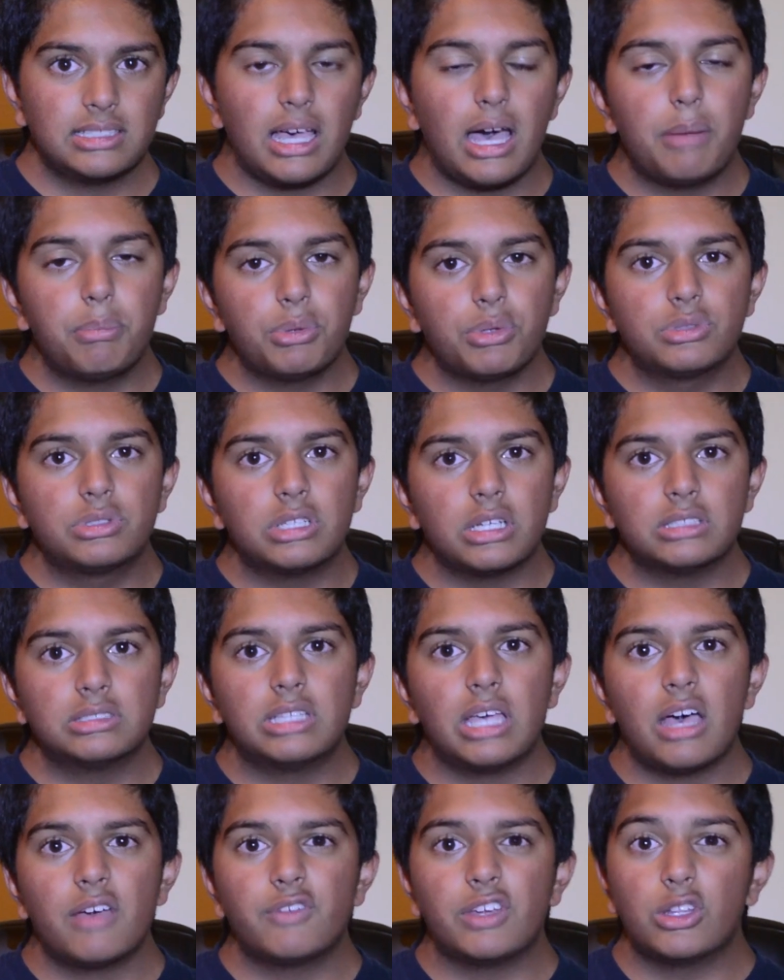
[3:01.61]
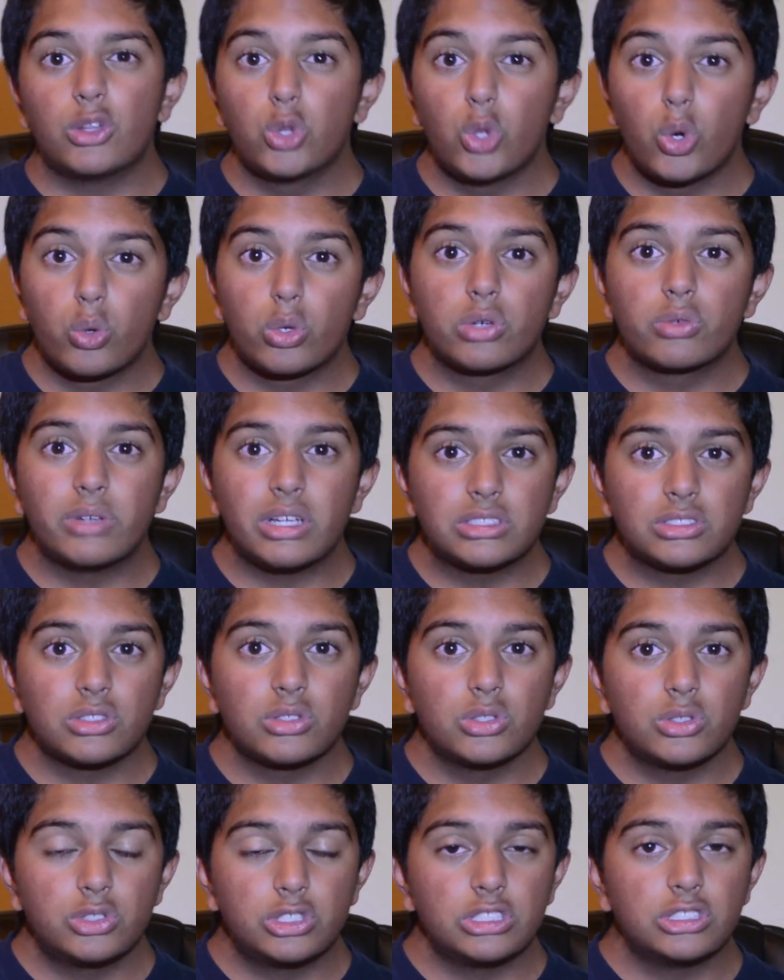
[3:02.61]
Apple does have a lower
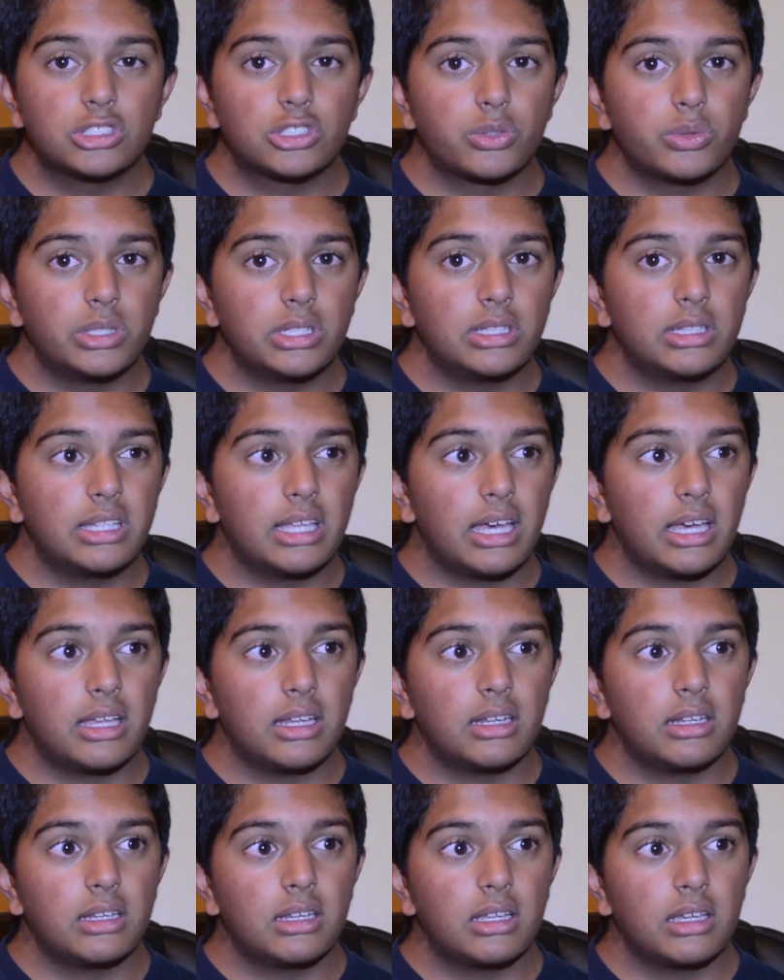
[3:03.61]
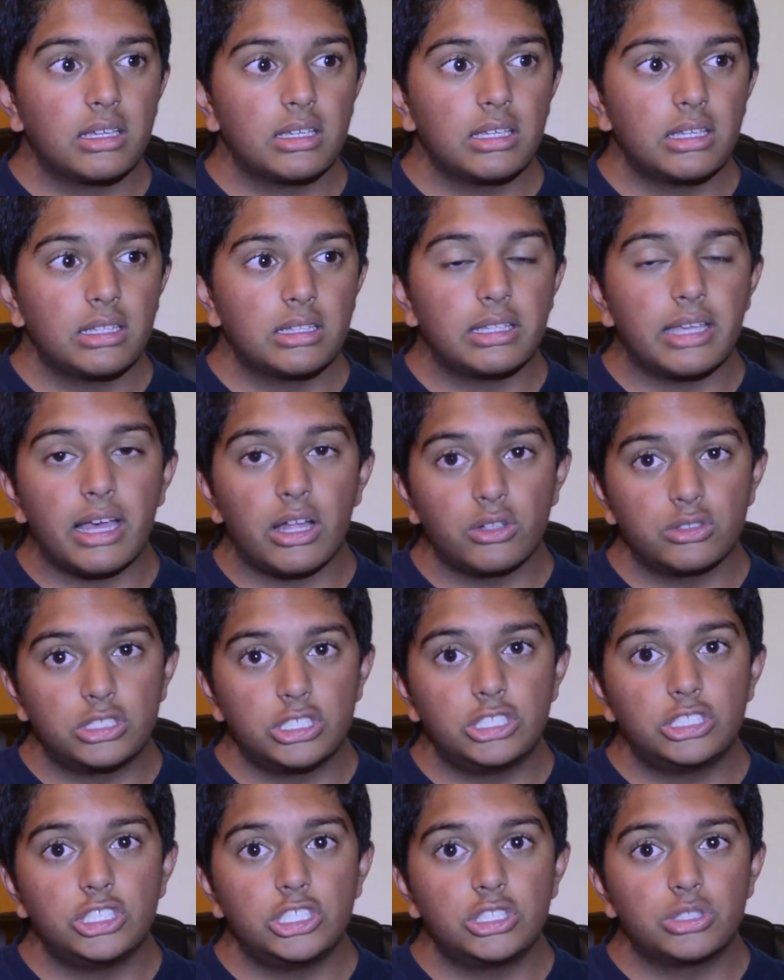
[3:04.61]
resolution screen than the
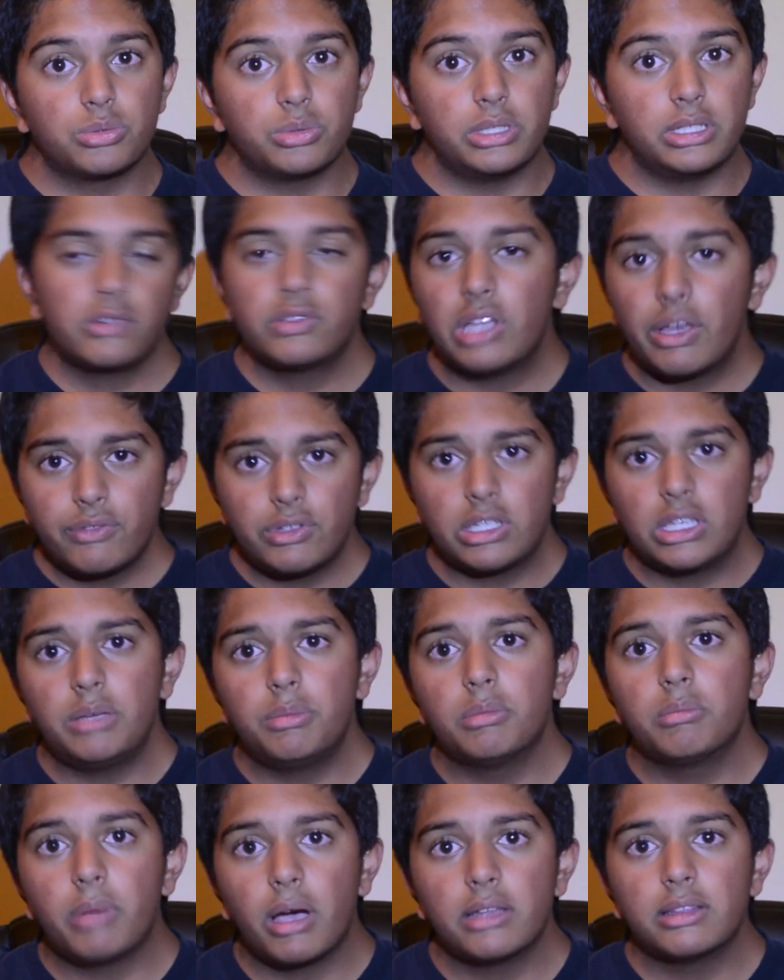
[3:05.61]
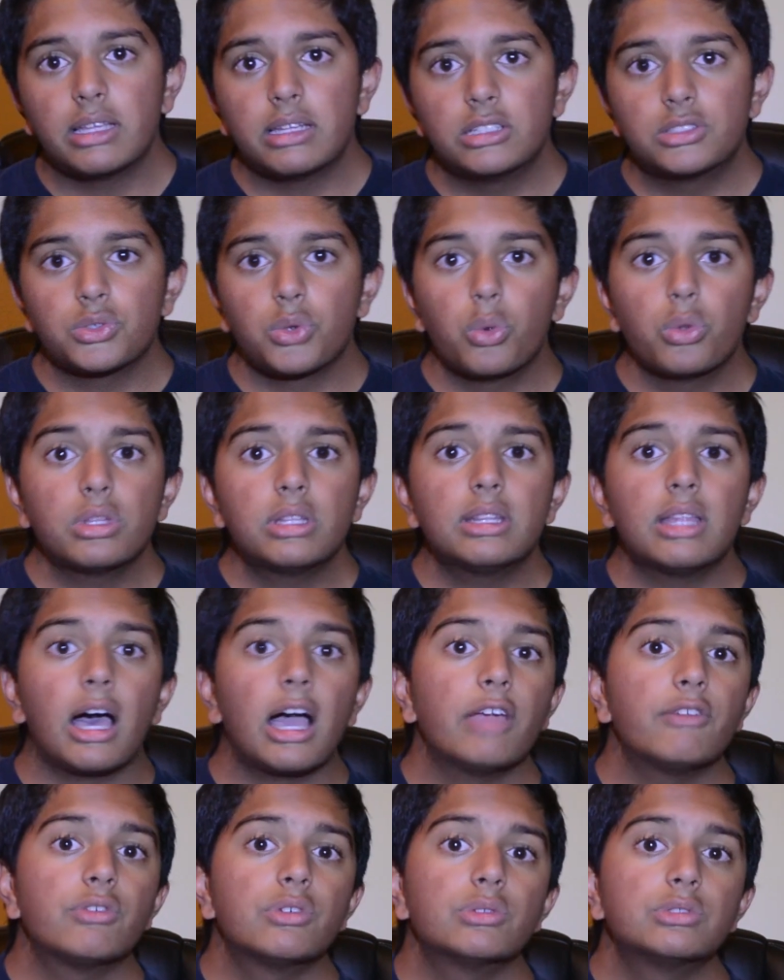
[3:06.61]
LG G3. You have to keep in mind that it's only the
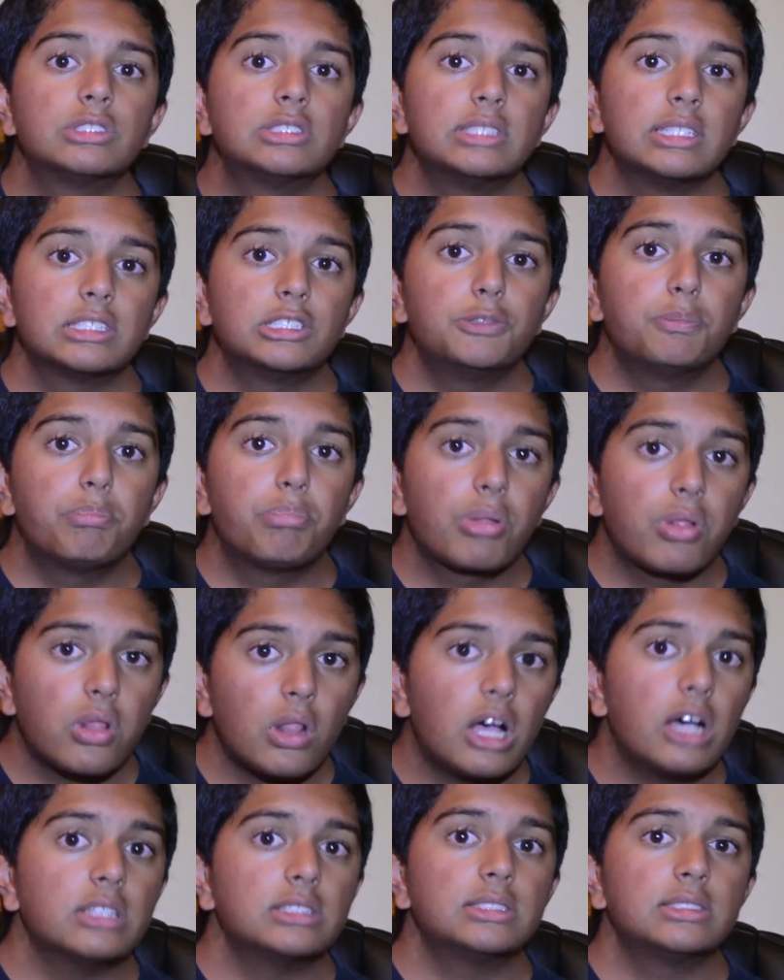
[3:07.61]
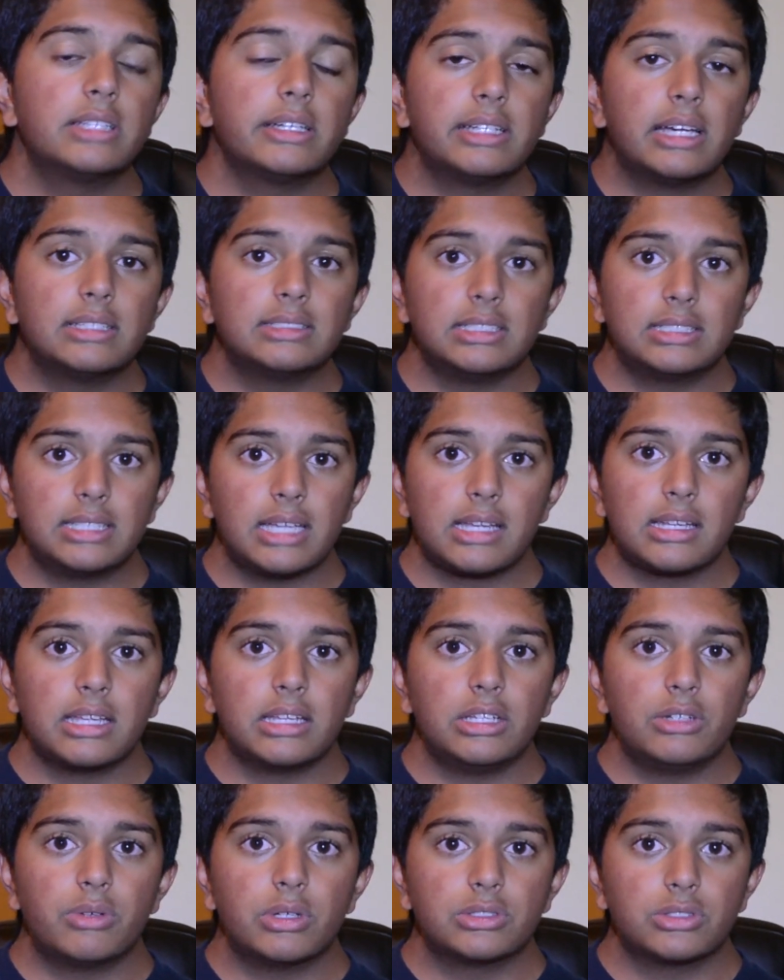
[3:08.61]
iPhone 6 Plus that has a
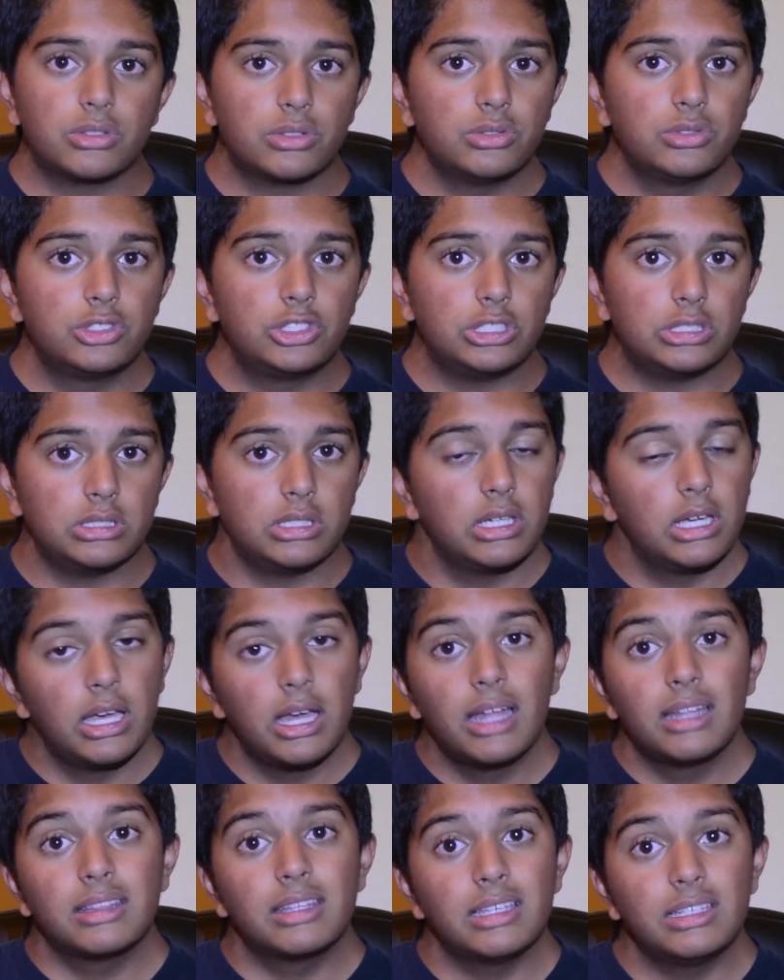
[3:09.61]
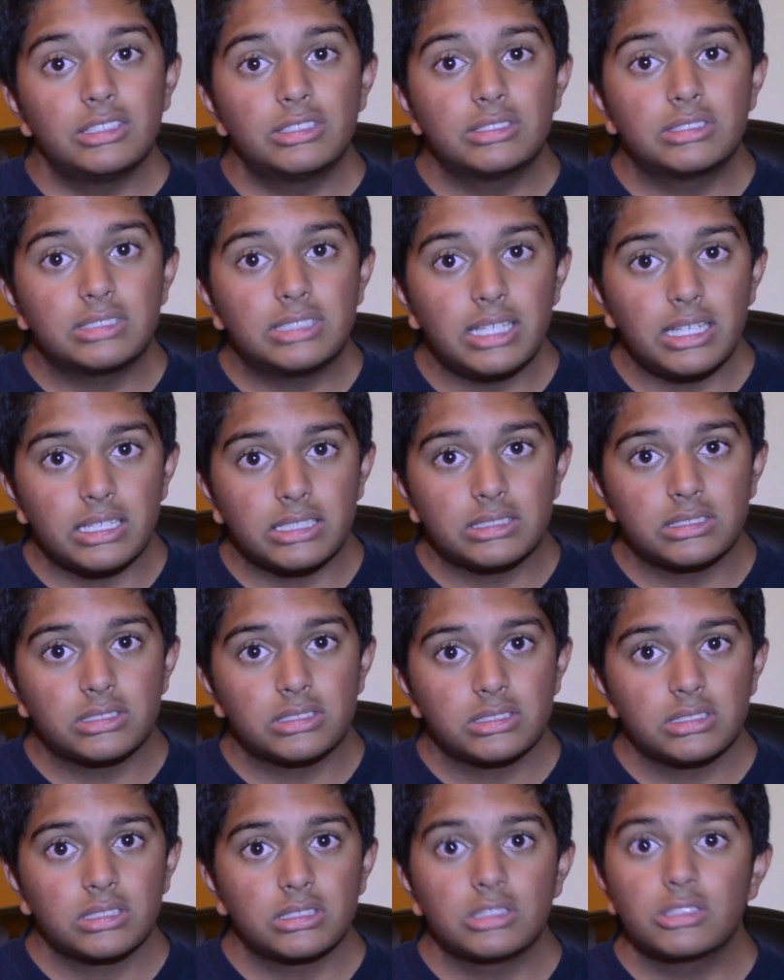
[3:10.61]
1080 resolution. The
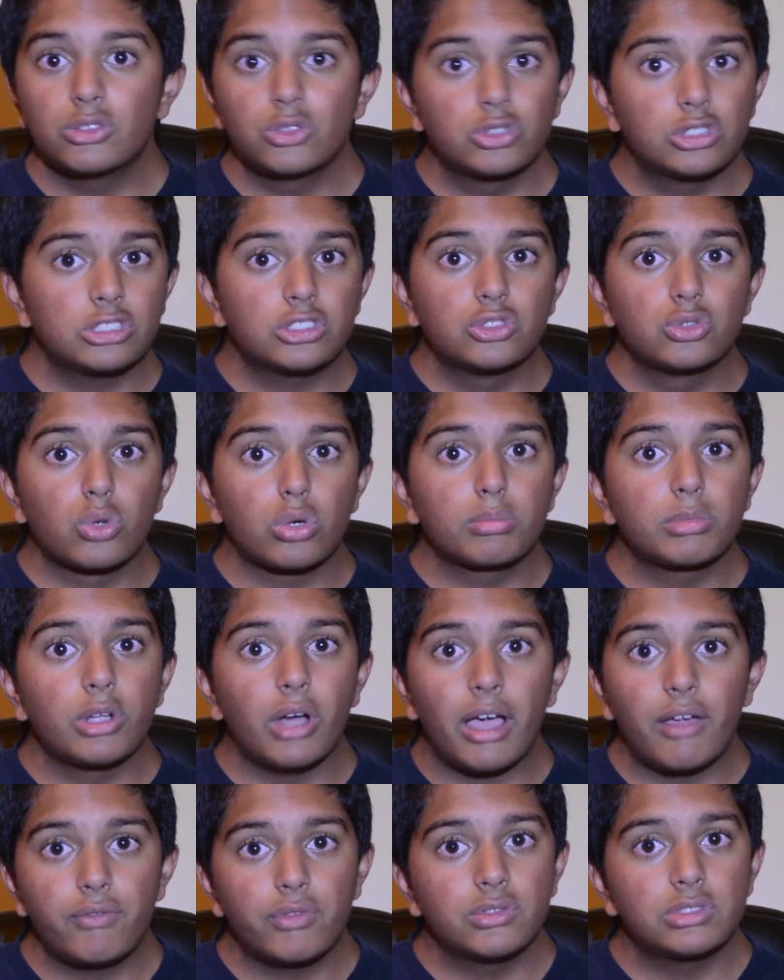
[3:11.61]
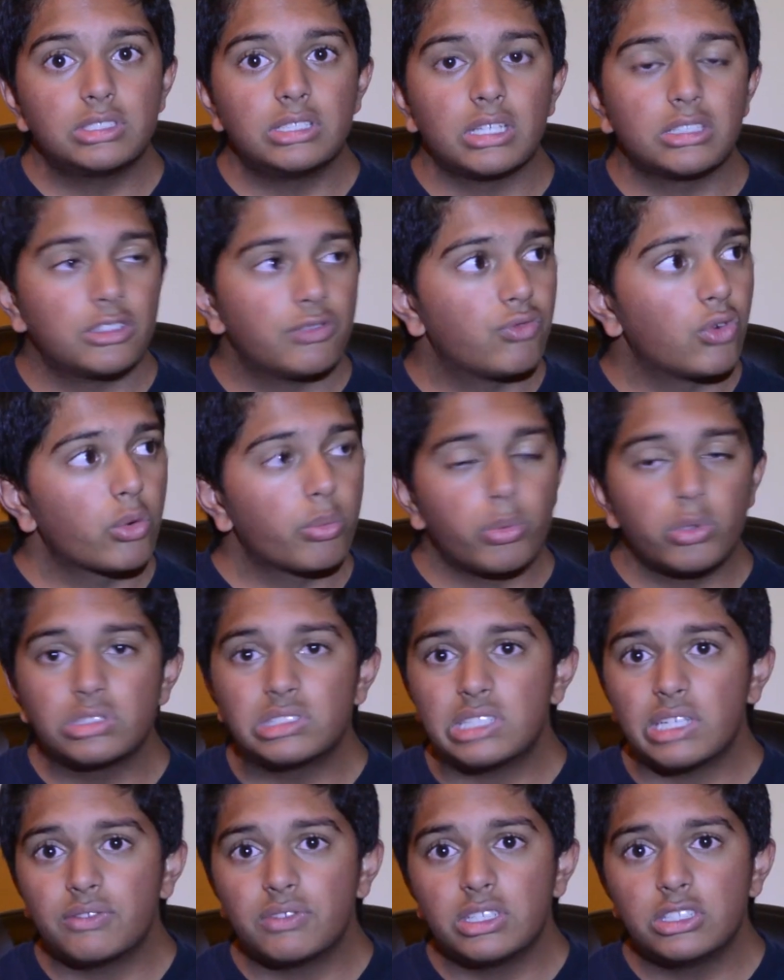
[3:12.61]
6, just normal iPhone 6, the
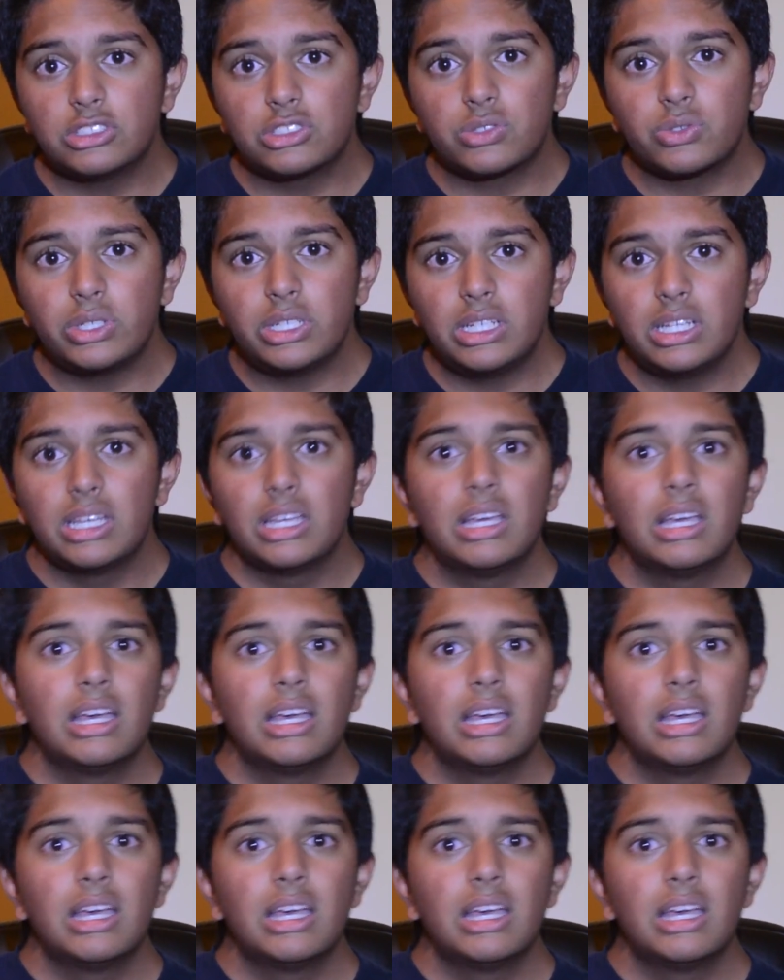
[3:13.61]
4.7 inch screen,